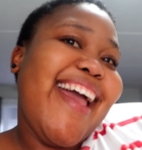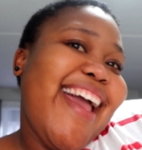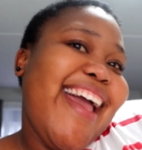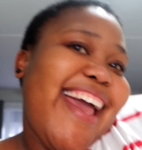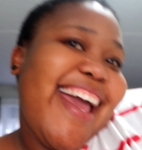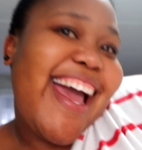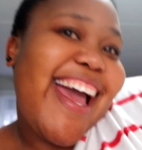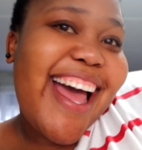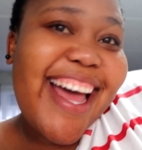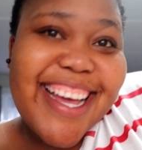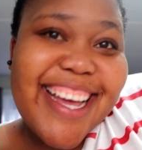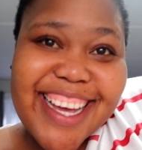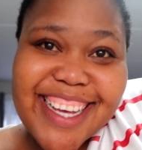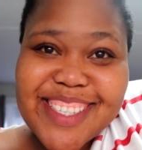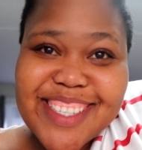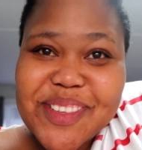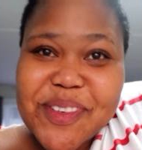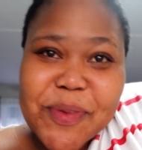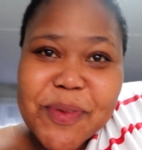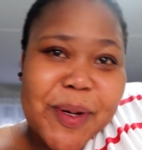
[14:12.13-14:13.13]
Hey
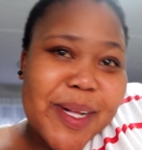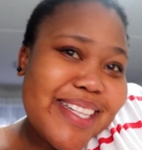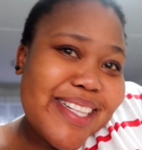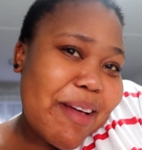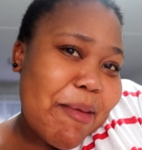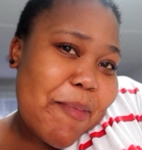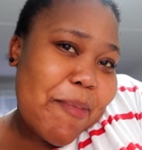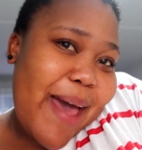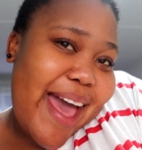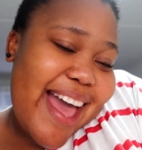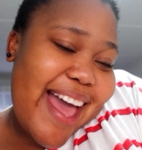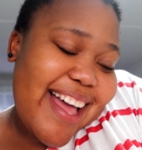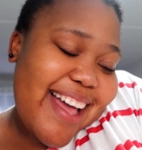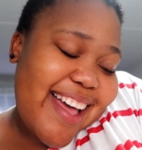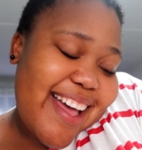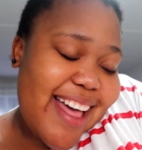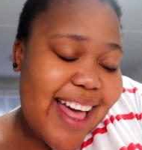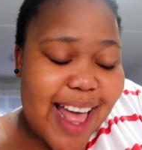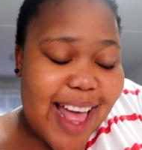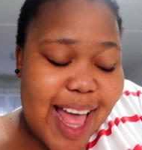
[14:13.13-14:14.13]
guys, welcome
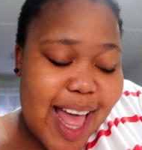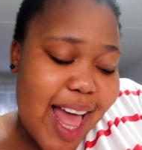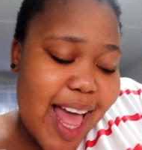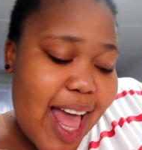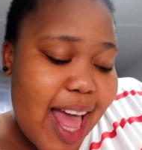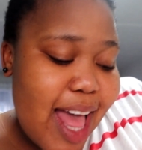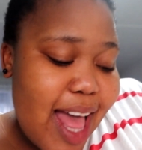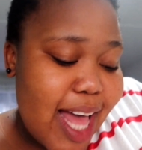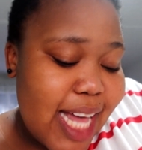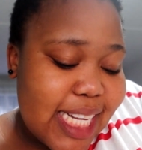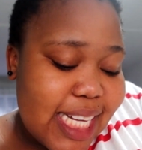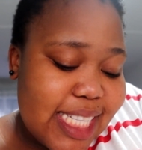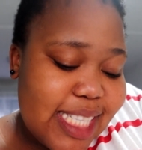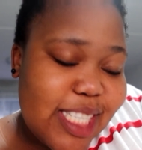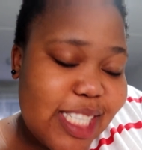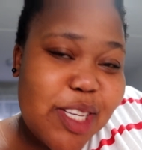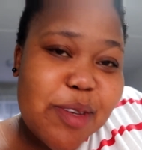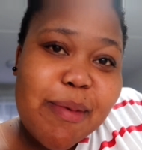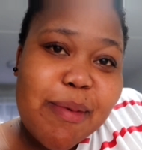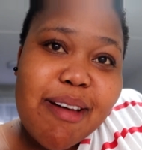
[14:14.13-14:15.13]
back
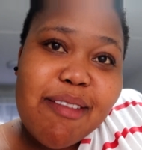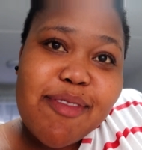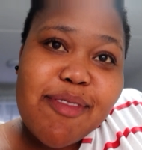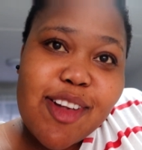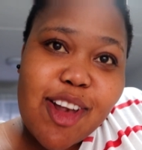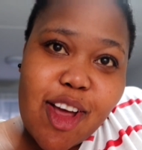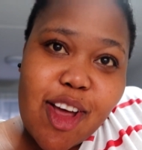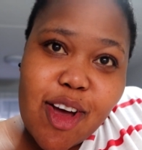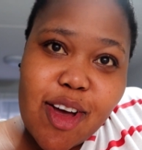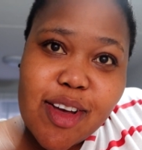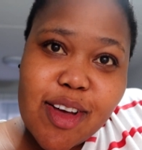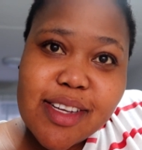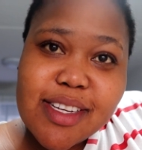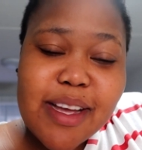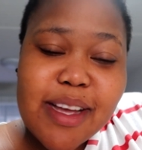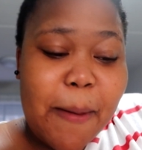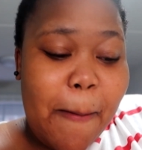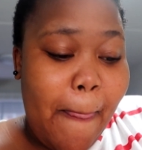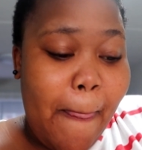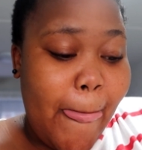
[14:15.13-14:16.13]
to my vlog.
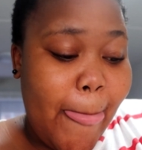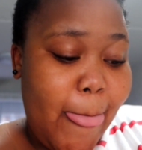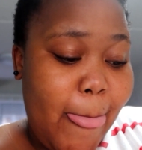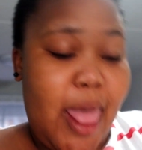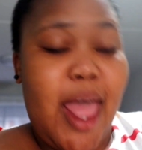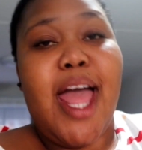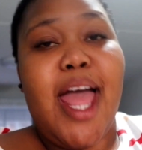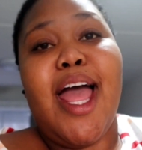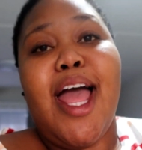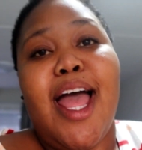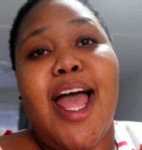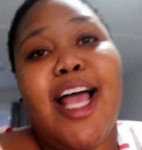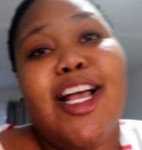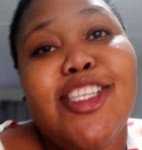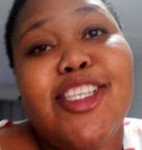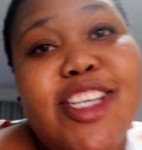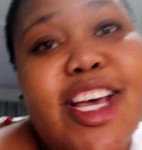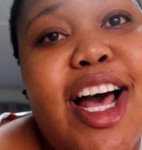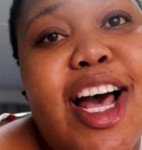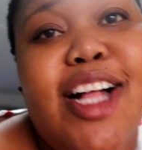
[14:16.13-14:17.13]

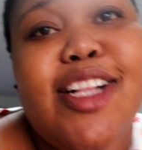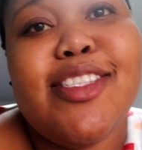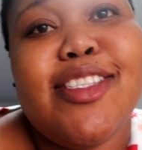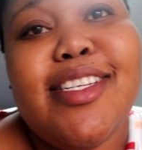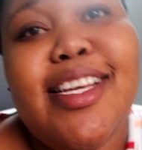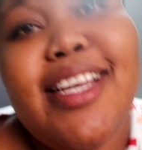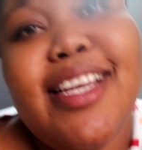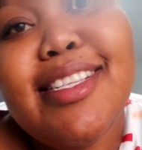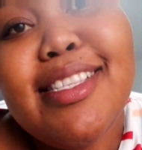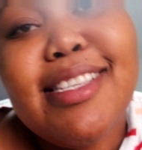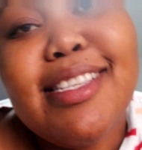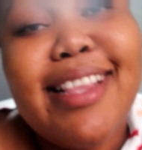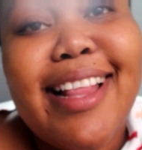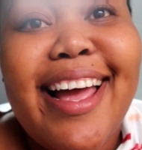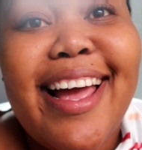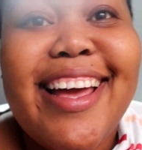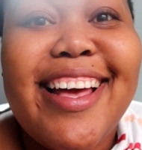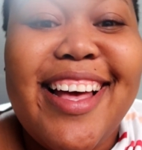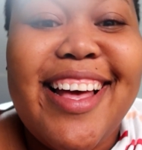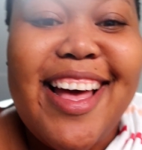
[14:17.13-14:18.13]
Child, it's
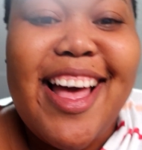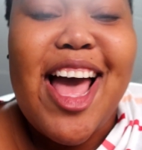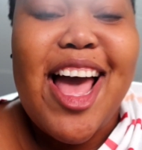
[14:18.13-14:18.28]
like